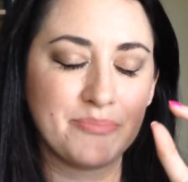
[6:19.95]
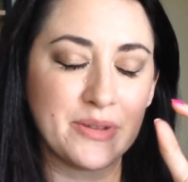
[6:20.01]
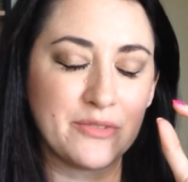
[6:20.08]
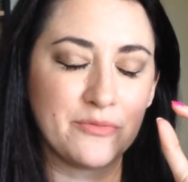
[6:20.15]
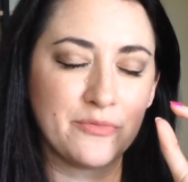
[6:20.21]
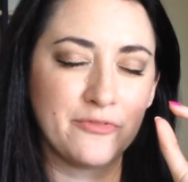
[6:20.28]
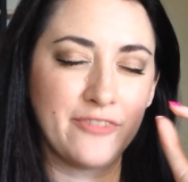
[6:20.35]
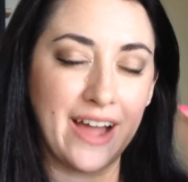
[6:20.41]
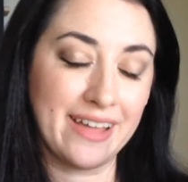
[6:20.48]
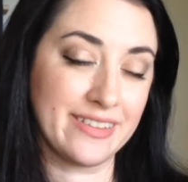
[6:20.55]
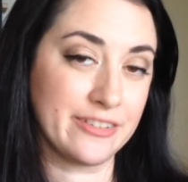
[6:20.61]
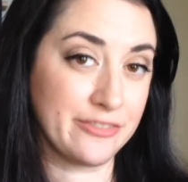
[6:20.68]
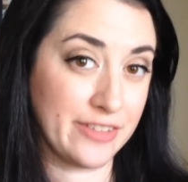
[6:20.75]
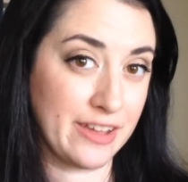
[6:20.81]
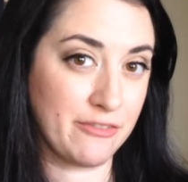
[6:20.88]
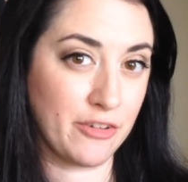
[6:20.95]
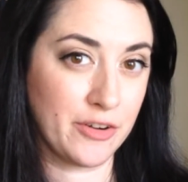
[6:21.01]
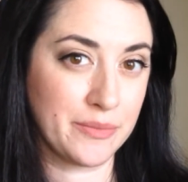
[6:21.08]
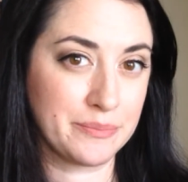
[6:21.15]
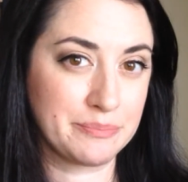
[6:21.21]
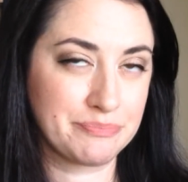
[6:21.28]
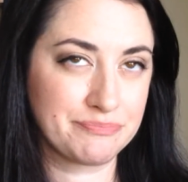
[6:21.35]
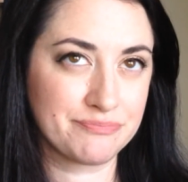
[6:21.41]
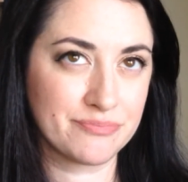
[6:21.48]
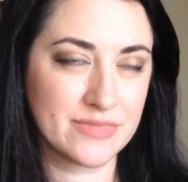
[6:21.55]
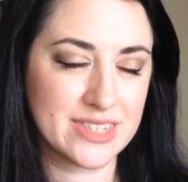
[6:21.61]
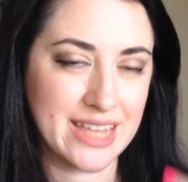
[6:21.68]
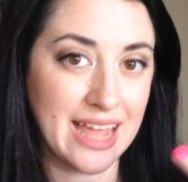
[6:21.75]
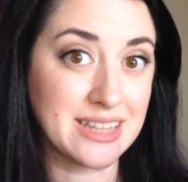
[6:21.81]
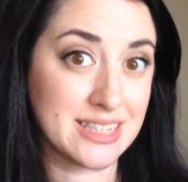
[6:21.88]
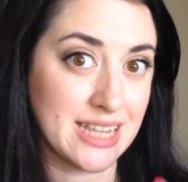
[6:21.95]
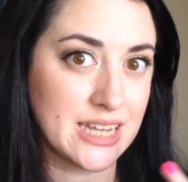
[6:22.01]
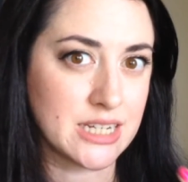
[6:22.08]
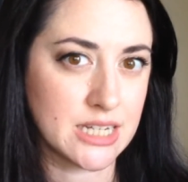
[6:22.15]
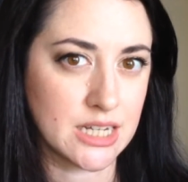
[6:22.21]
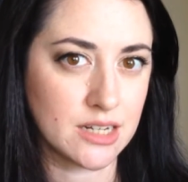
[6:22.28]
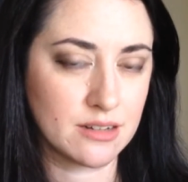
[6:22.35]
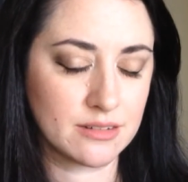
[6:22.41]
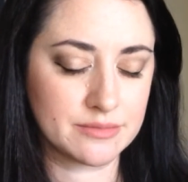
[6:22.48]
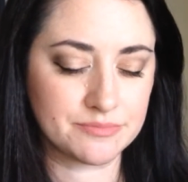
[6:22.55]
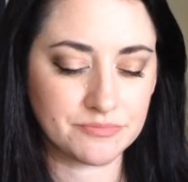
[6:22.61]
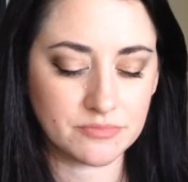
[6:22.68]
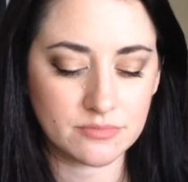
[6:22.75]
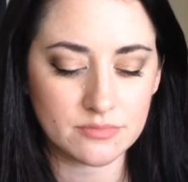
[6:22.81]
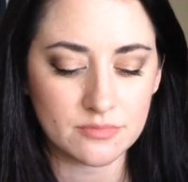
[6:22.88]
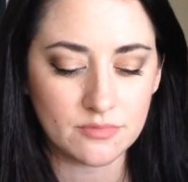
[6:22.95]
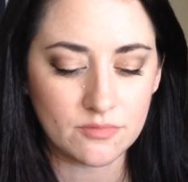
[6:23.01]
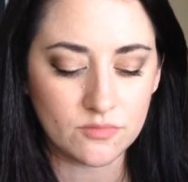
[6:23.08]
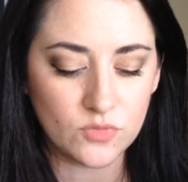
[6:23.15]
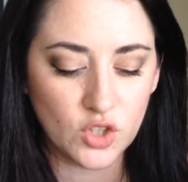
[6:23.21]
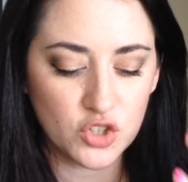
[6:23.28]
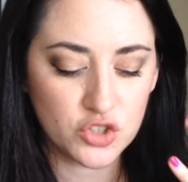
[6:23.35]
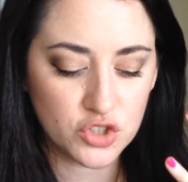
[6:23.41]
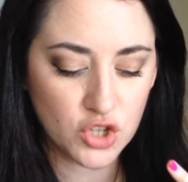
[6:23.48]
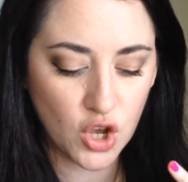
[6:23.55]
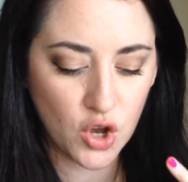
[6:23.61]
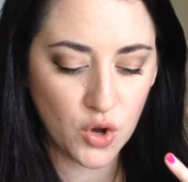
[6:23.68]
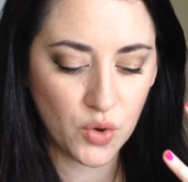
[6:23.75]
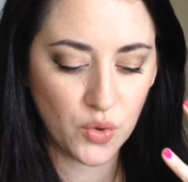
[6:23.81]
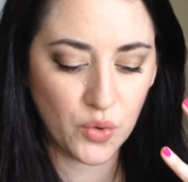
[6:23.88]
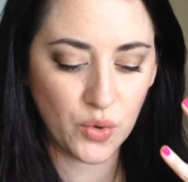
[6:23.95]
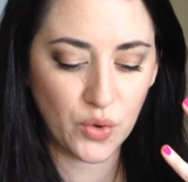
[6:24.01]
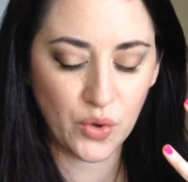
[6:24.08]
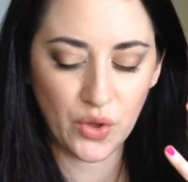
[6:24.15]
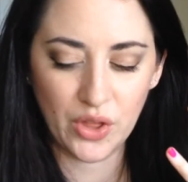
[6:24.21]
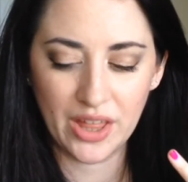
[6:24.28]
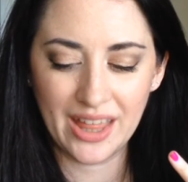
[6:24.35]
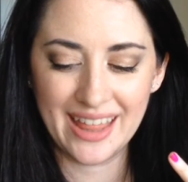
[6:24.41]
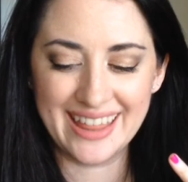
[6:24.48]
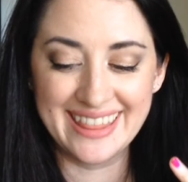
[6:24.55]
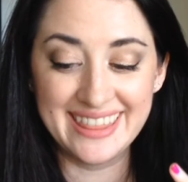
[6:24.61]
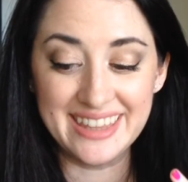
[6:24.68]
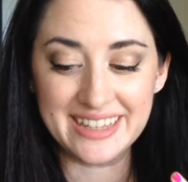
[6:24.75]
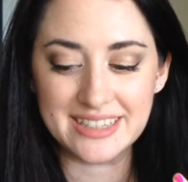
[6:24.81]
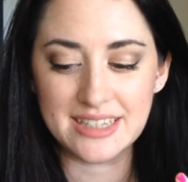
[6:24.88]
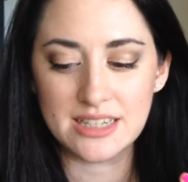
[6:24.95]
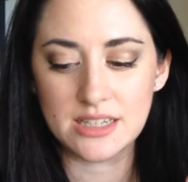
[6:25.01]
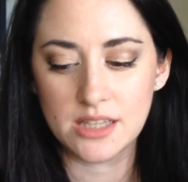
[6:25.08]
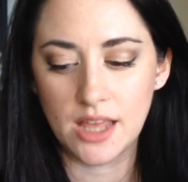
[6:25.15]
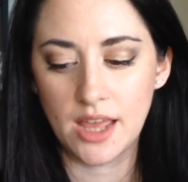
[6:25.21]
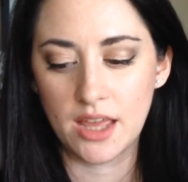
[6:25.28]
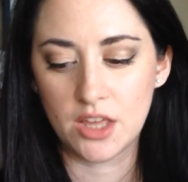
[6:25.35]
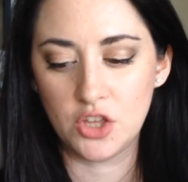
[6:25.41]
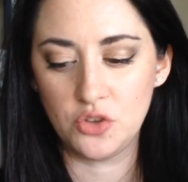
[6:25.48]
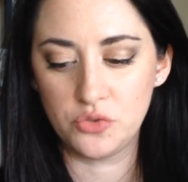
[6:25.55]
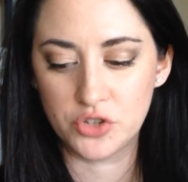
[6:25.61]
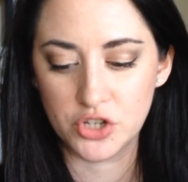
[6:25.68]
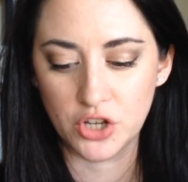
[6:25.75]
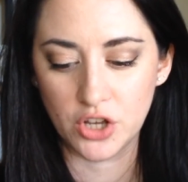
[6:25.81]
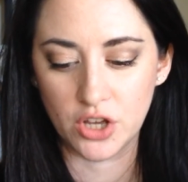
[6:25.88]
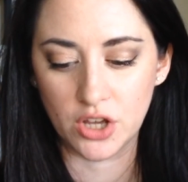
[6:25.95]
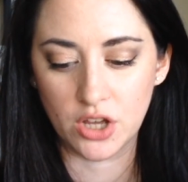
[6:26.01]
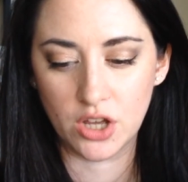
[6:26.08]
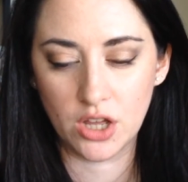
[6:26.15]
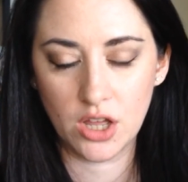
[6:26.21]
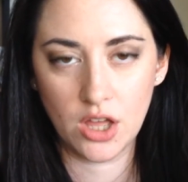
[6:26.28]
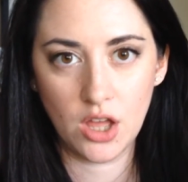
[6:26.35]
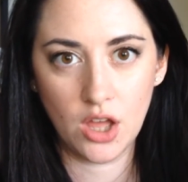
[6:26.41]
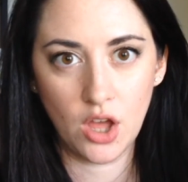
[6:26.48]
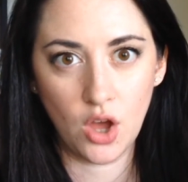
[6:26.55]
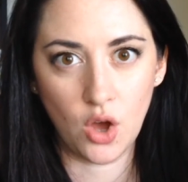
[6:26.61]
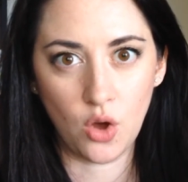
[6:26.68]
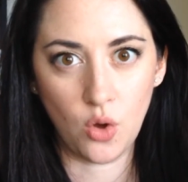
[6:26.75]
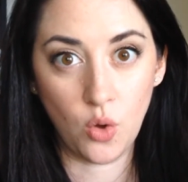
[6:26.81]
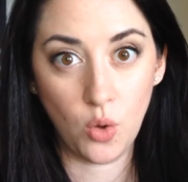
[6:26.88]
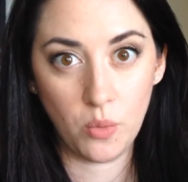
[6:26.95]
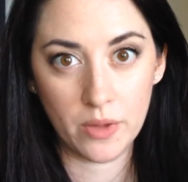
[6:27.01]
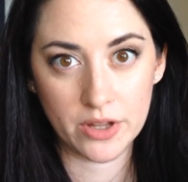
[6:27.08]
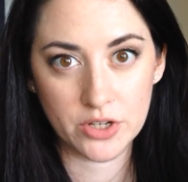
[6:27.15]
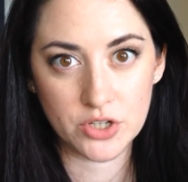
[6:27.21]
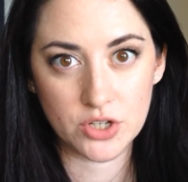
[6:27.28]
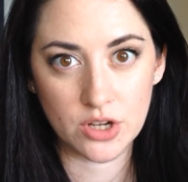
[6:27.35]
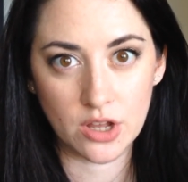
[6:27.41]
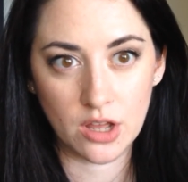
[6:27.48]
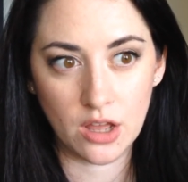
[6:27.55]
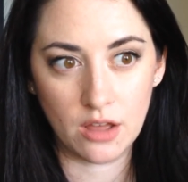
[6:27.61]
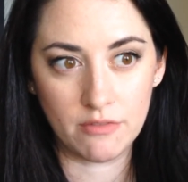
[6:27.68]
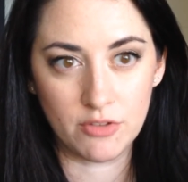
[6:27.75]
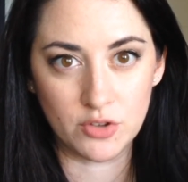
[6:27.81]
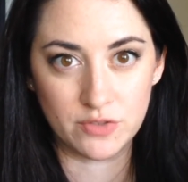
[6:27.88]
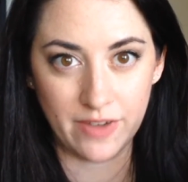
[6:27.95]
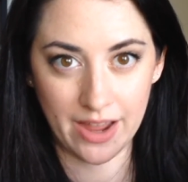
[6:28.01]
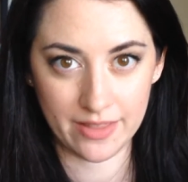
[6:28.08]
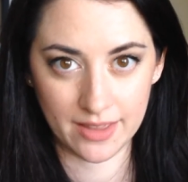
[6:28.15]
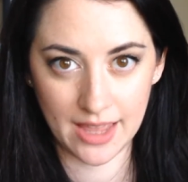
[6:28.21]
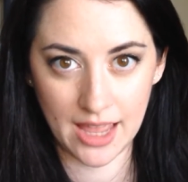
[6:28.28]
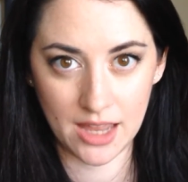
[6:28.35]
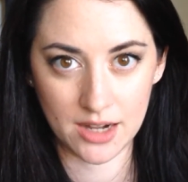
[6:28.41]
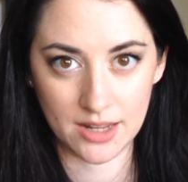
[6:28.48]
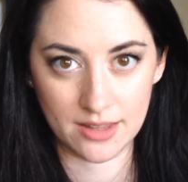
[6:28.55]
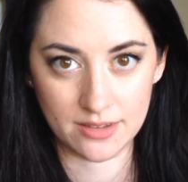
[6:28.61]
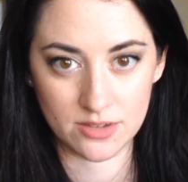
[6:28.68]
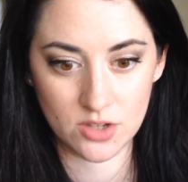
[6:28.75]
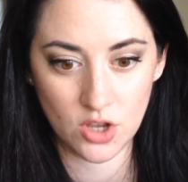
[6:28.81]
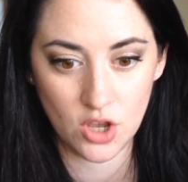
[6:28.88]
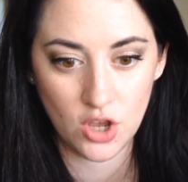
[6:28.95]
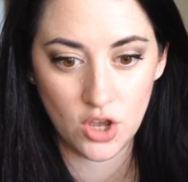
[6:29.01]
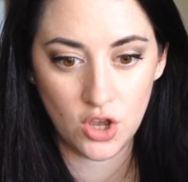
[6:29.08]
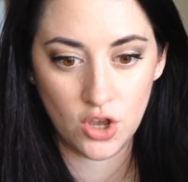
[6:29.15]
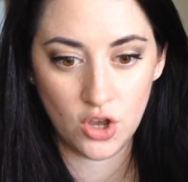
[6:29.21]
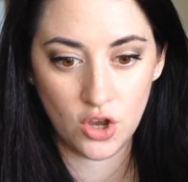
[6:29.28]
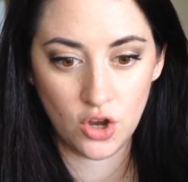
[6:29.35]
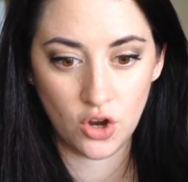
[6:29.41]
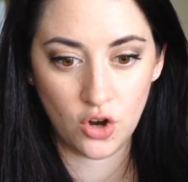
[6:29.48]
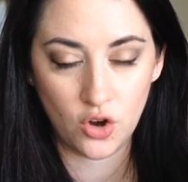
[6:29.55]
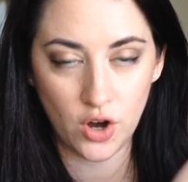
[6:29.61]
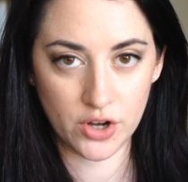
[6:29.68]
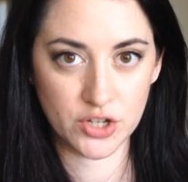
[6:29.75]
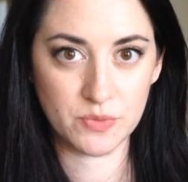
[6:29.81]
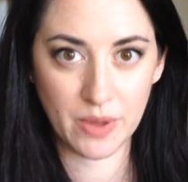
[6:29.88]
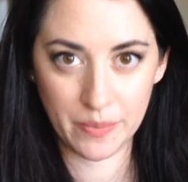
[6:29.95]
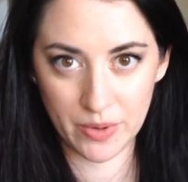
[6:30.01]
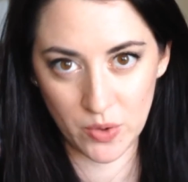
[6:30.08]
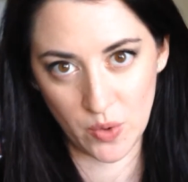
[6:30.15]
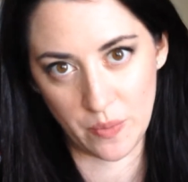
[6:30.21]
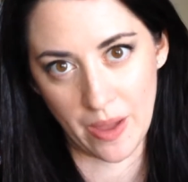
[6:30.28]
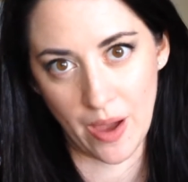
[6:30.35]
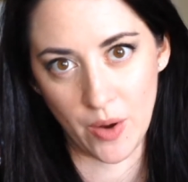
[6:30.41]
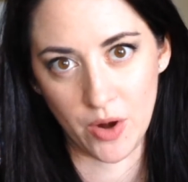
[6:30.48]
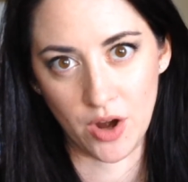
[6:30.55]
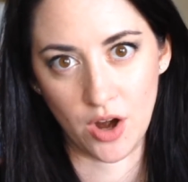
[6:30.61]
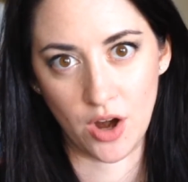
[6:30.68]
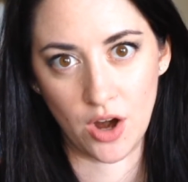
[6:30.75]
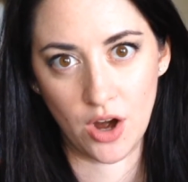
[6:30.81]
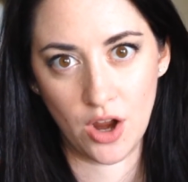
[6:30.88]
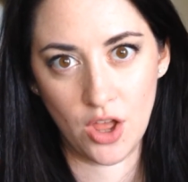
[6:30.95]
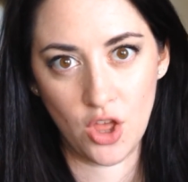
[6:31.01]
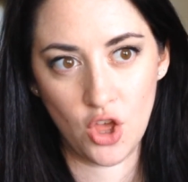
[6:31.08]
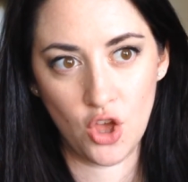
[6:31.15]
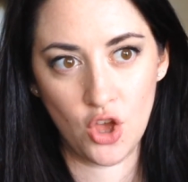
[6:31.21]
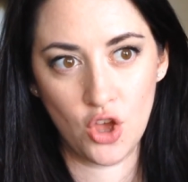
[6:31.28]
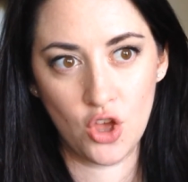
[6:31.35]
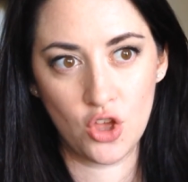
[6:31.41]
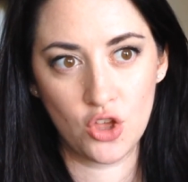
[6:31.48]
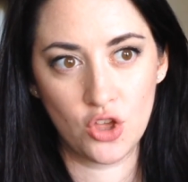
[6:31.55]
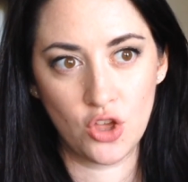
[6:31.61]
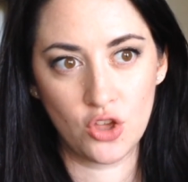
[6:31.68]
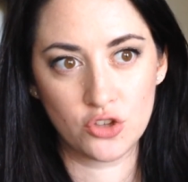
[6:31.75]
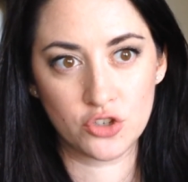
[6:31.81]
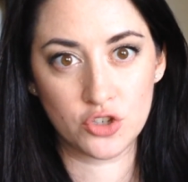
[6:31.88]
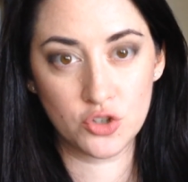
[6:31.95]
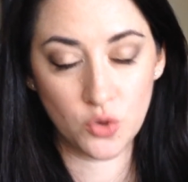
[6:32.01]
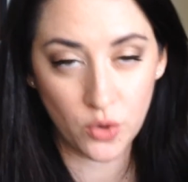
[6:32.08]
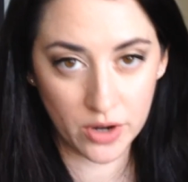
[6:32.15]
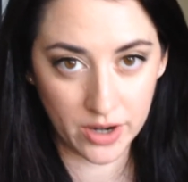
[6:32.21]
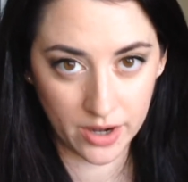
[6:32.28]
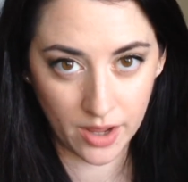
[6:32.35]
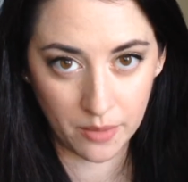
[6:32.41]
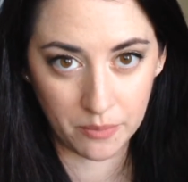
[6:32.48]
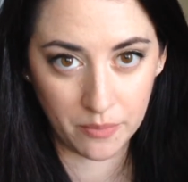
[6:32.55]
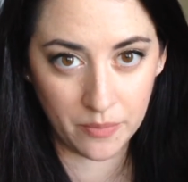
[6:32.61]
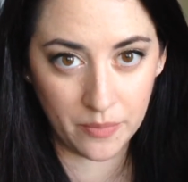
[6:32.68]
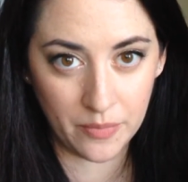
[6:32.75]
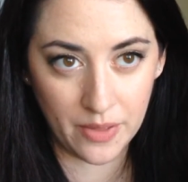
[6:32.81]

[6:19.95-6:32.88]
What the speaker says: but violet flavored and scented. So this is like you took a whole bunch of those violet candies, crushed them up into a powder, snorted them,